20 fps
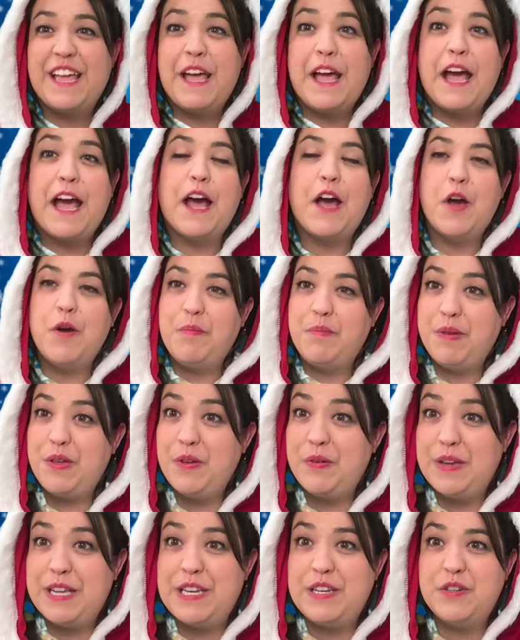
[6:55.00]
I hope
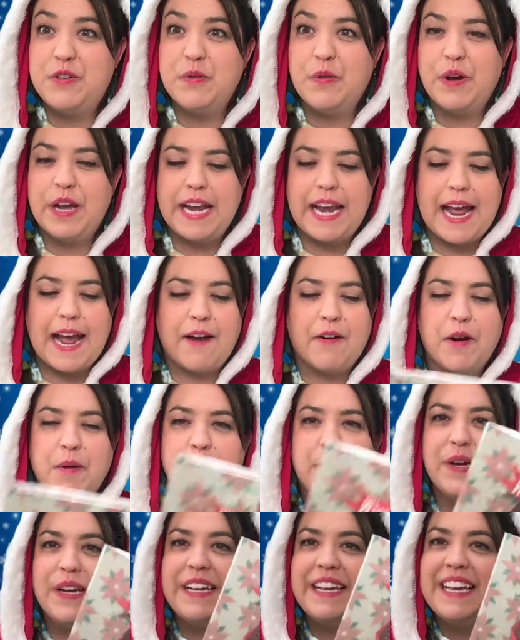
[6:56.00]
you enjoyed our
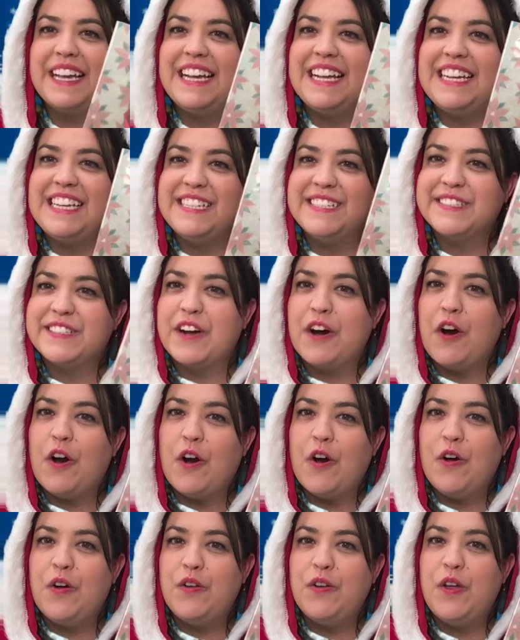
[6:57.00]
book. It is
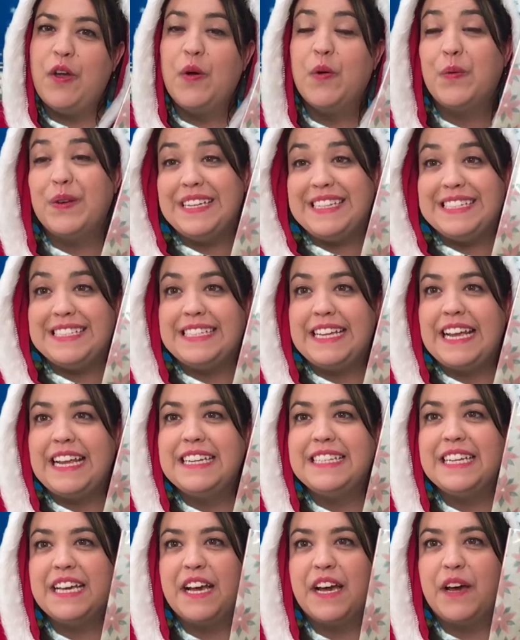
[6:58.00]
called When
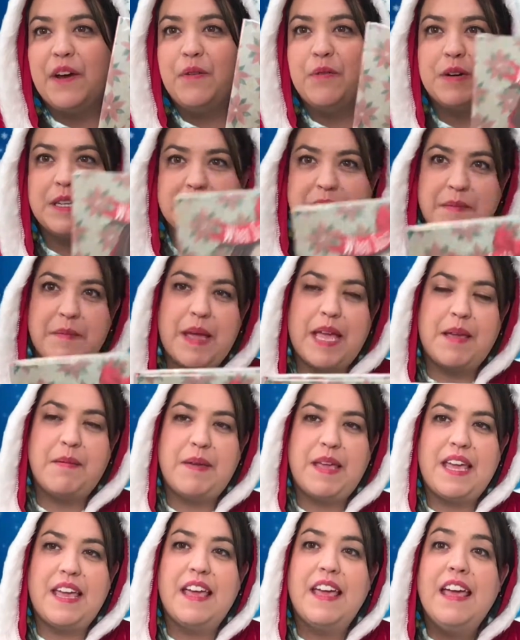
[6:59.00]
Santa Was a
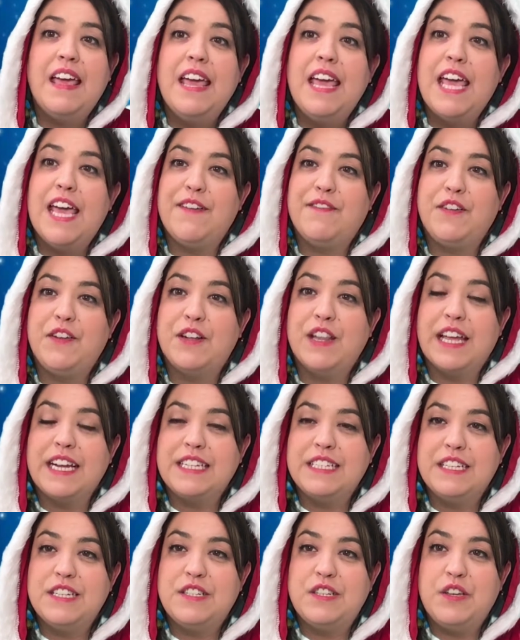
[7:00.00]
Baby. If you'd like
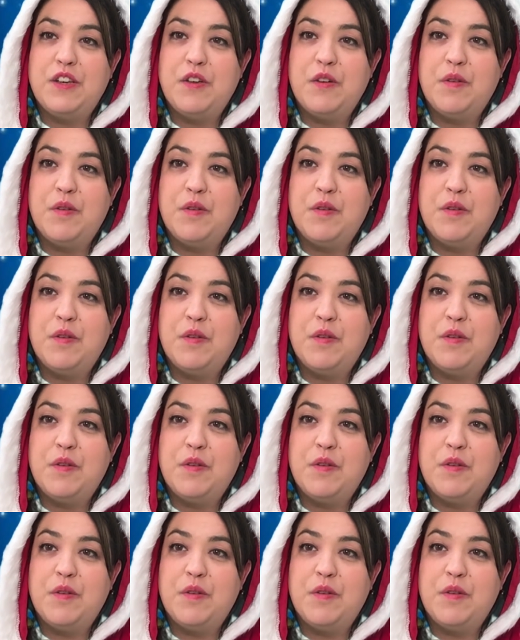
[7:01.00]
to do